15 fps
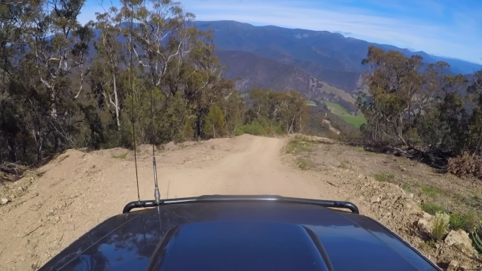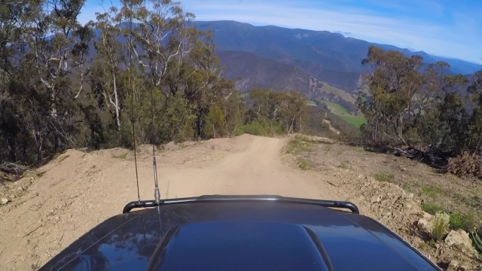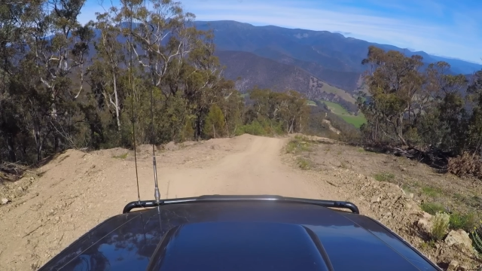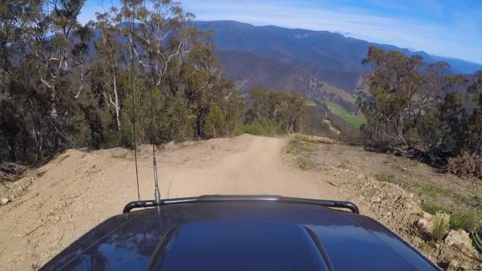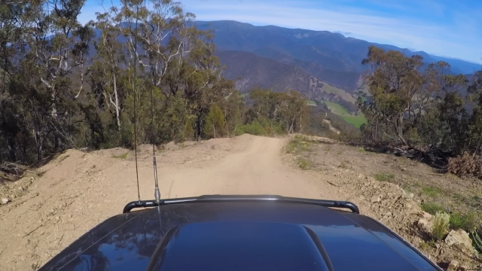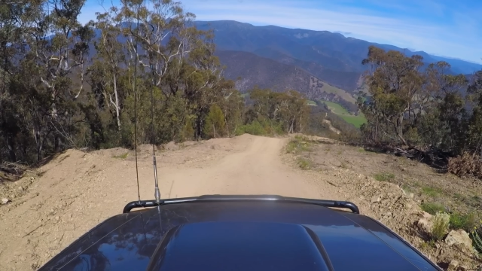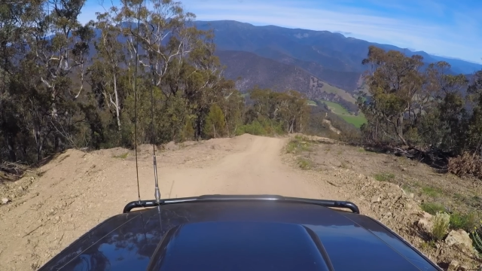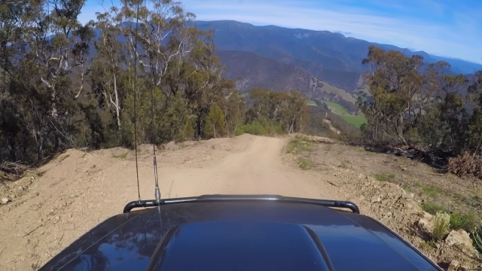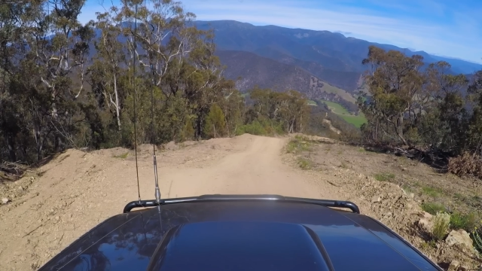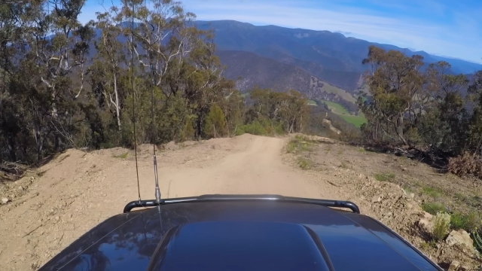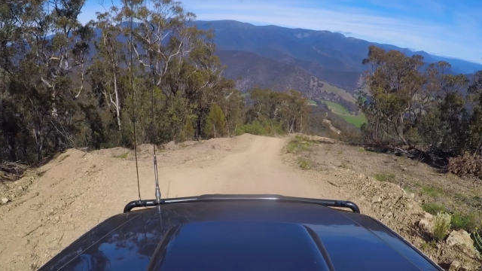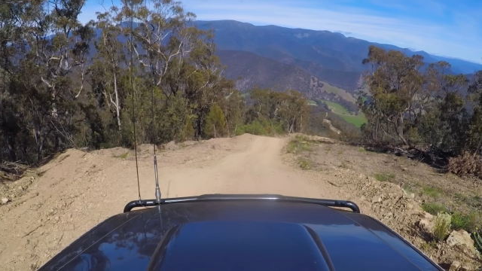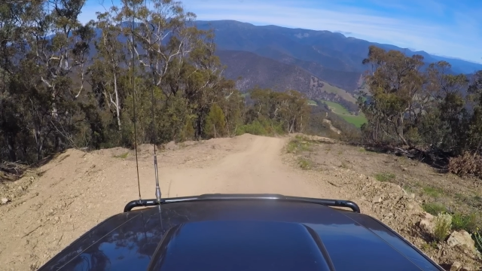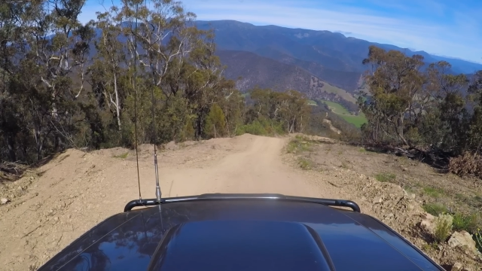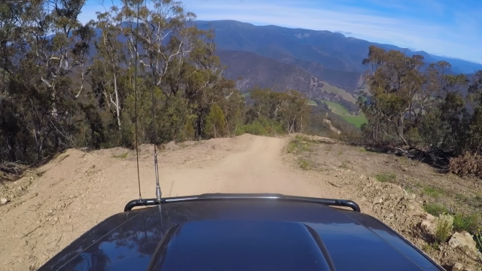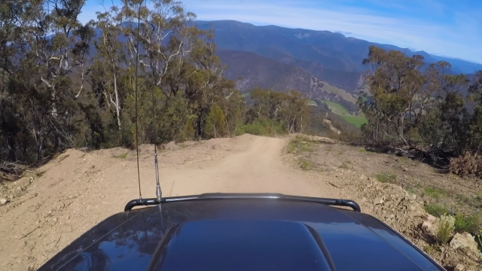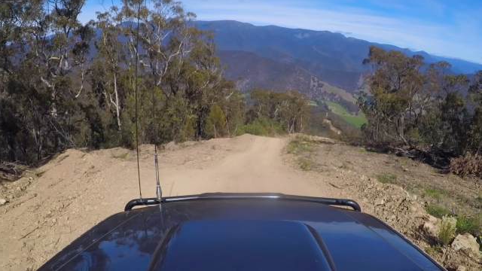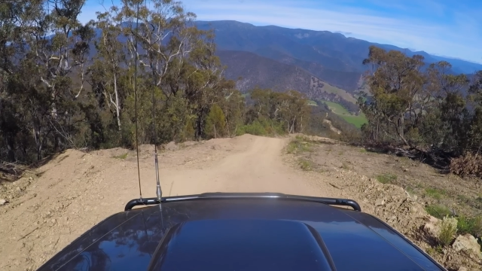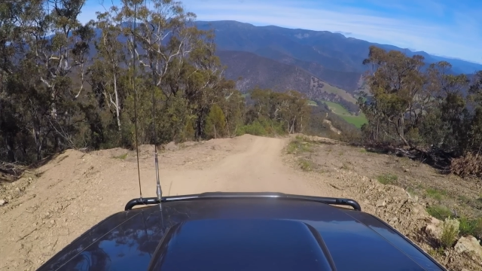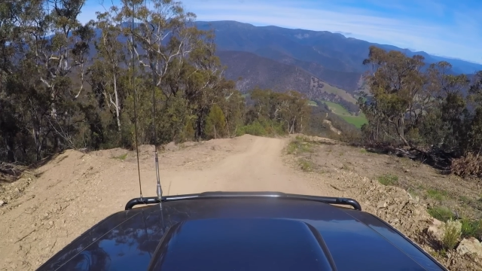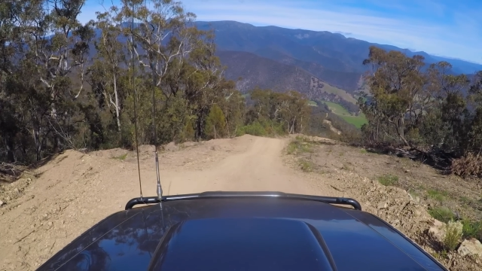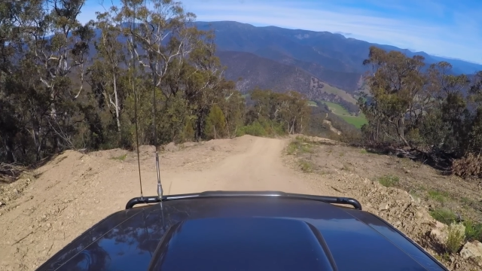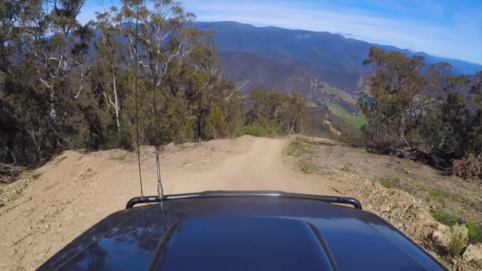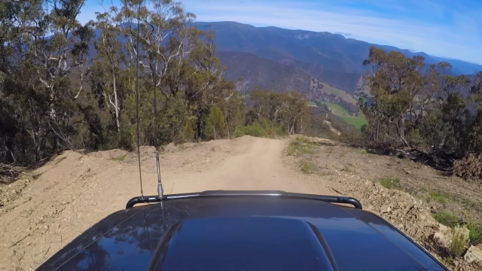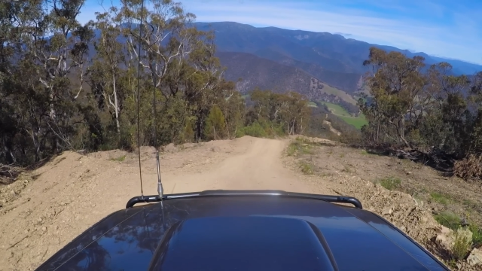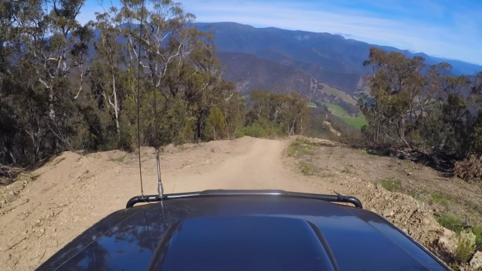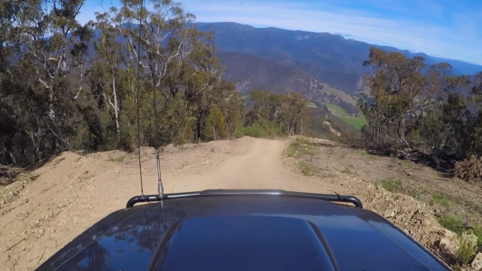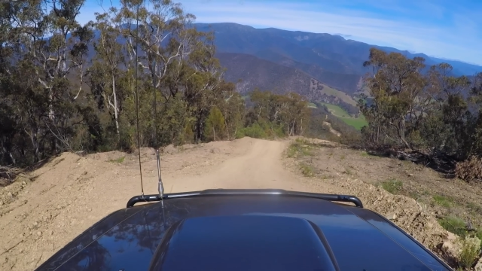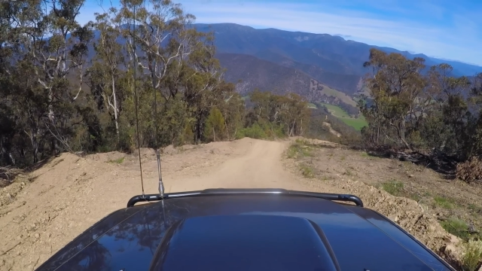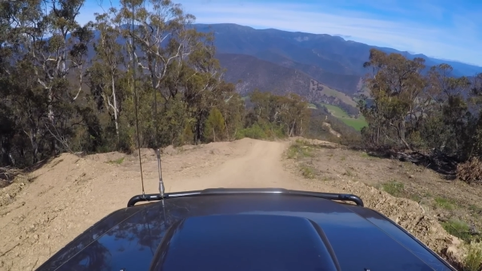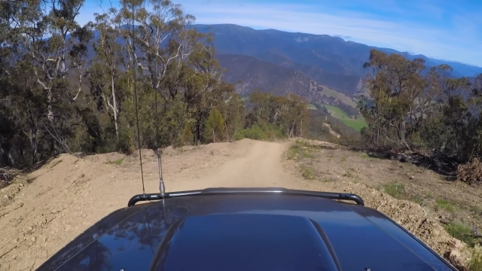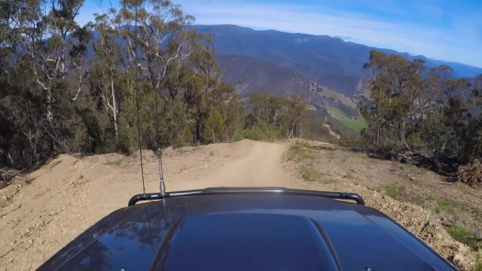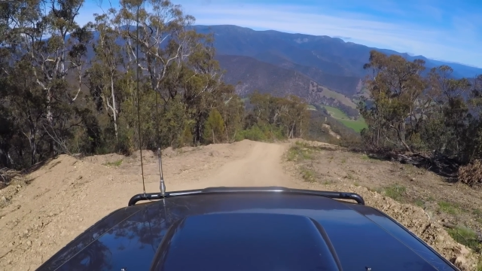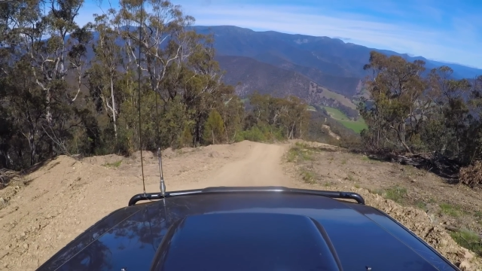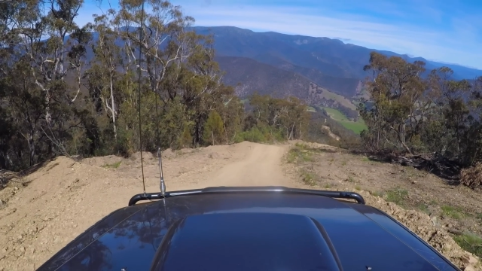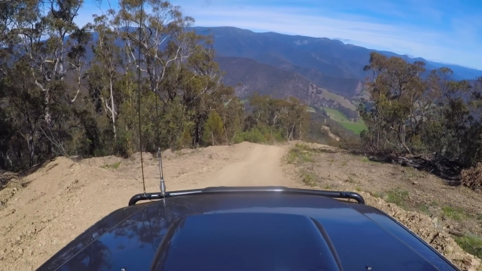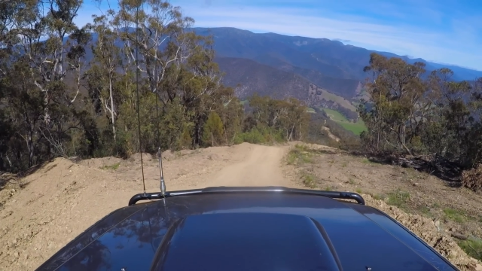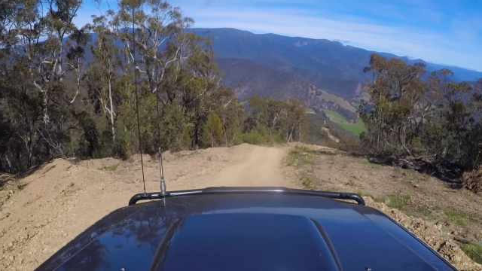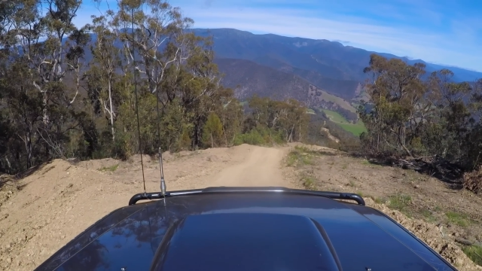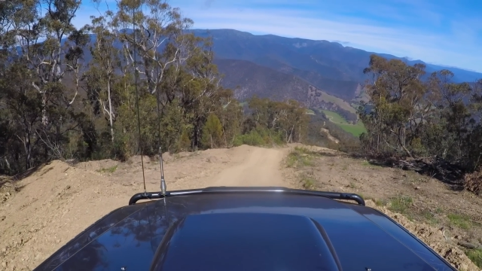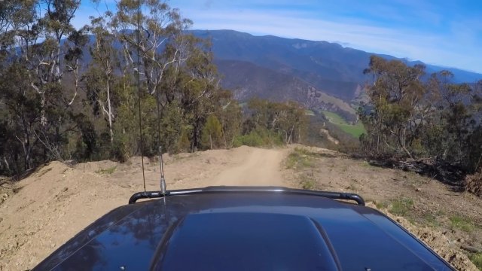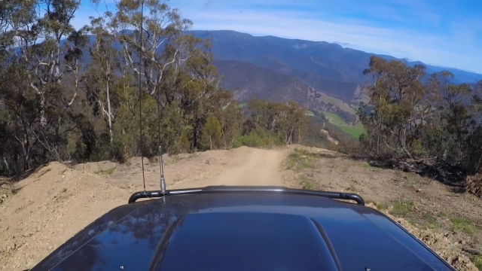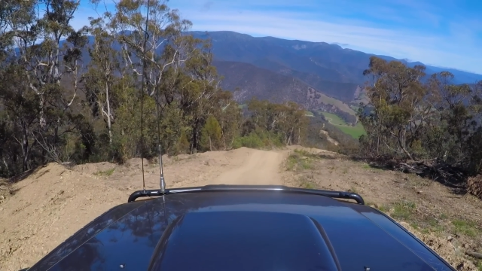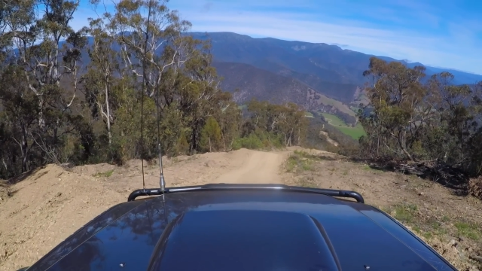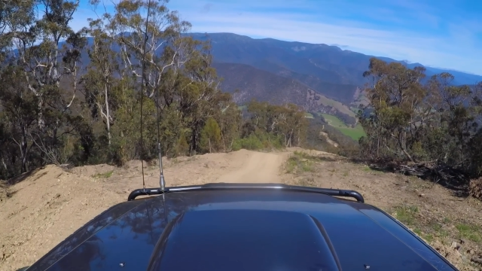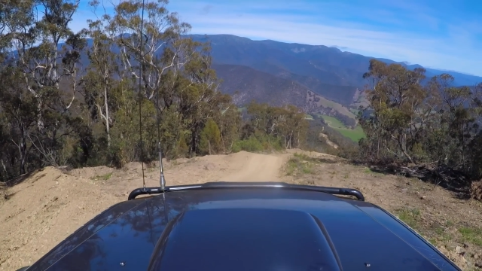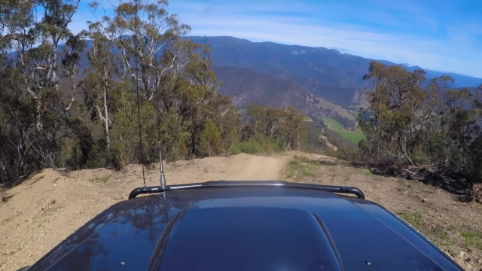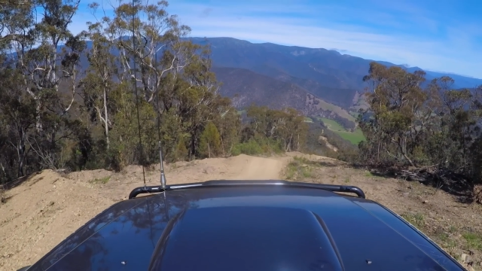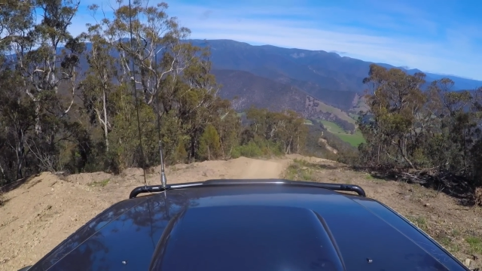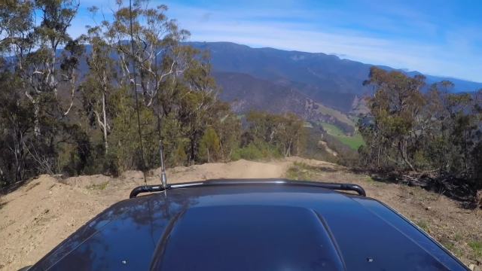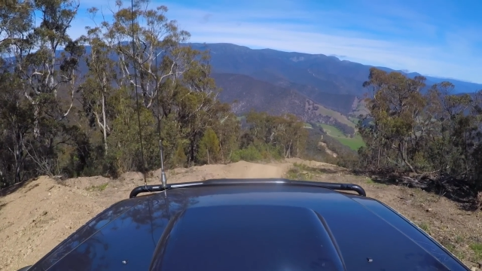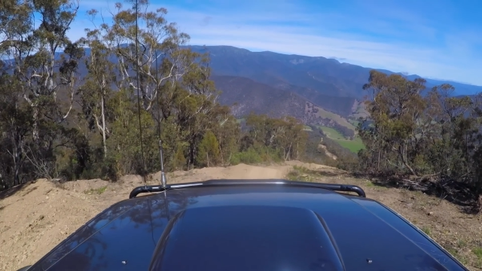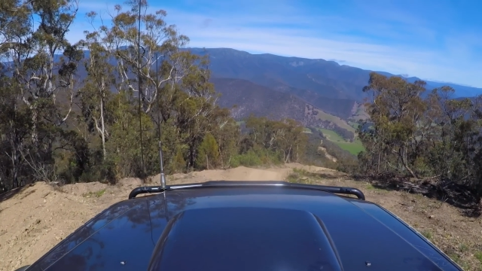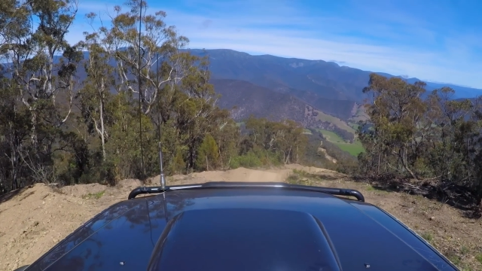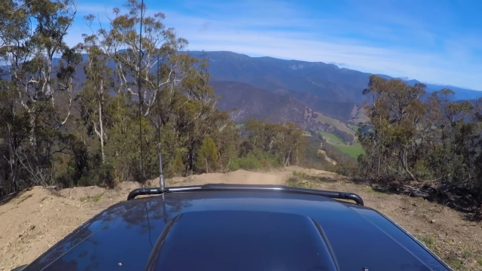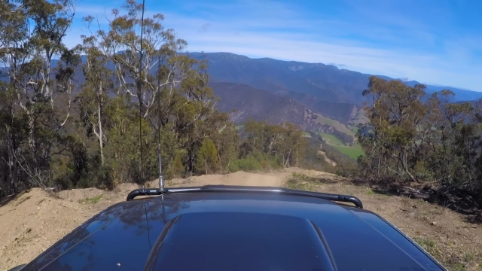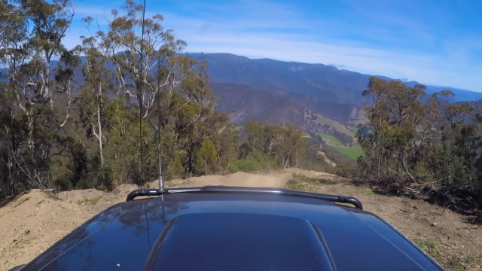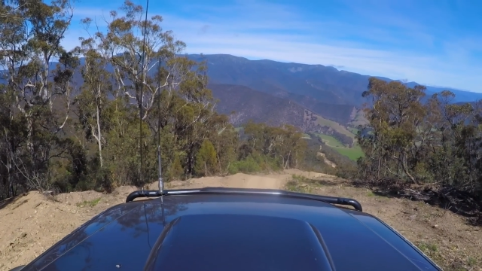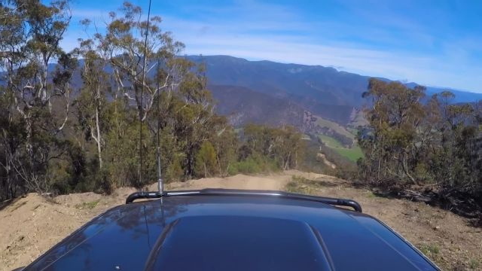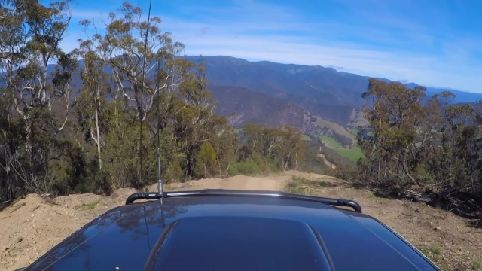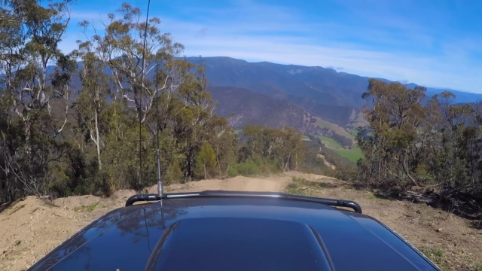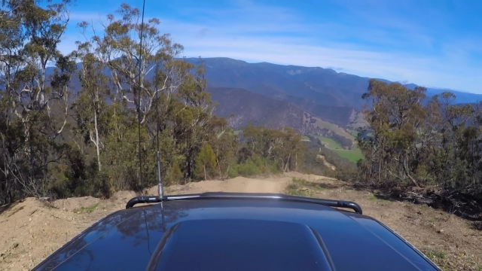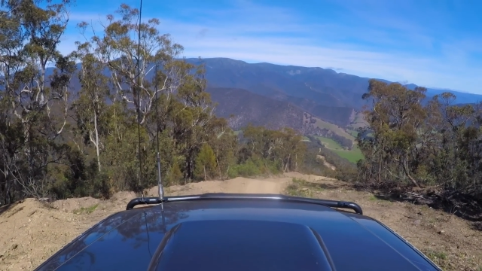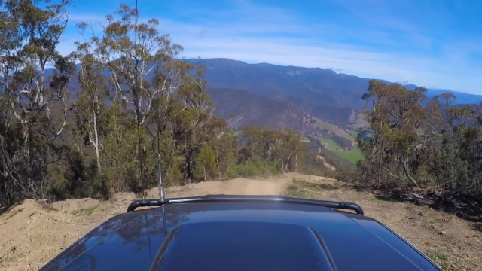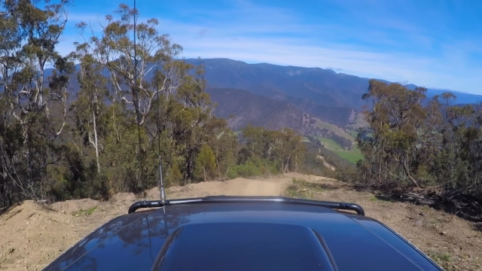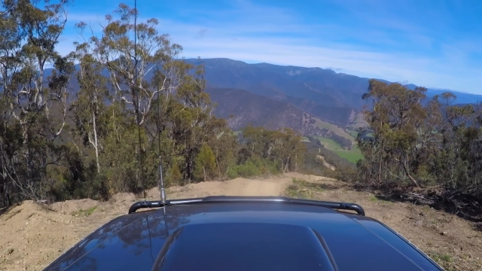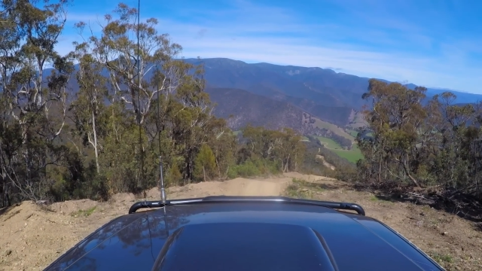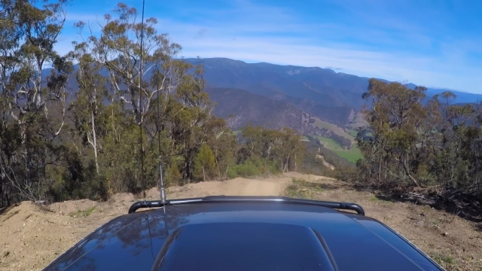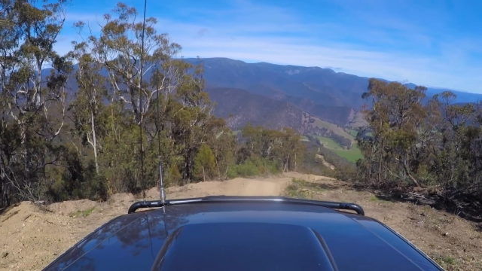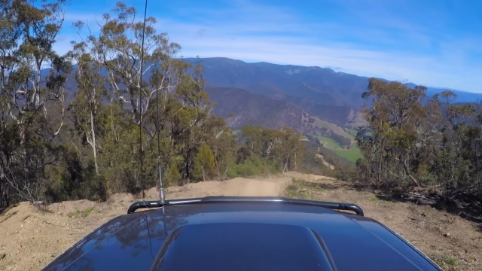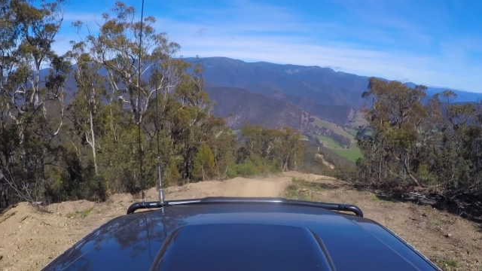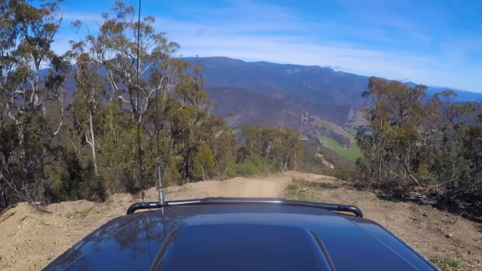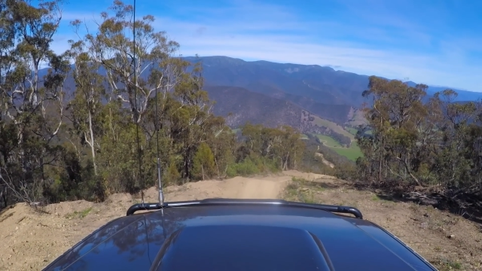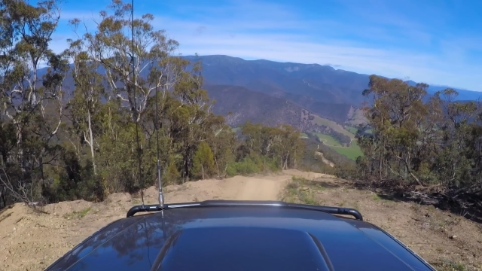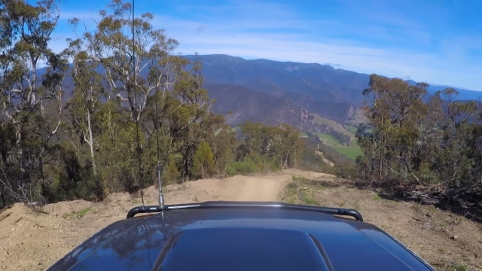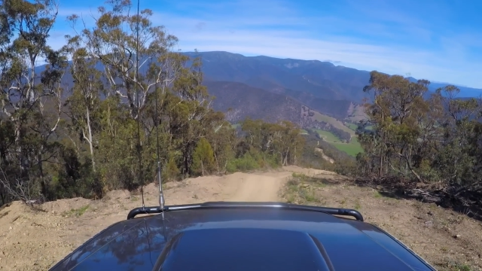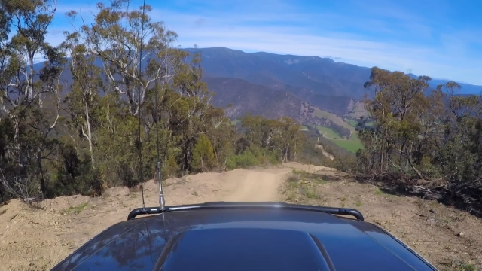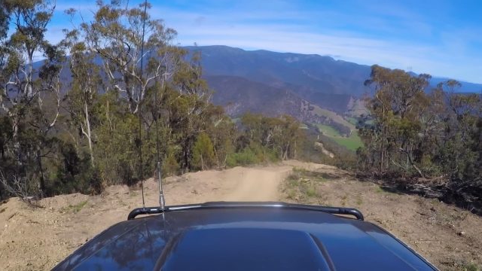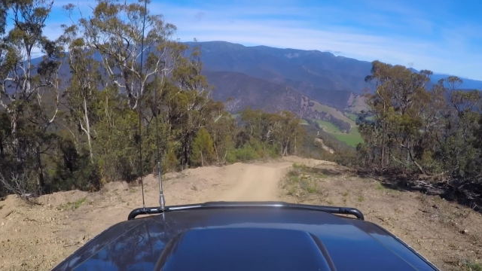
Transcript: Nobody's mouth can be seen.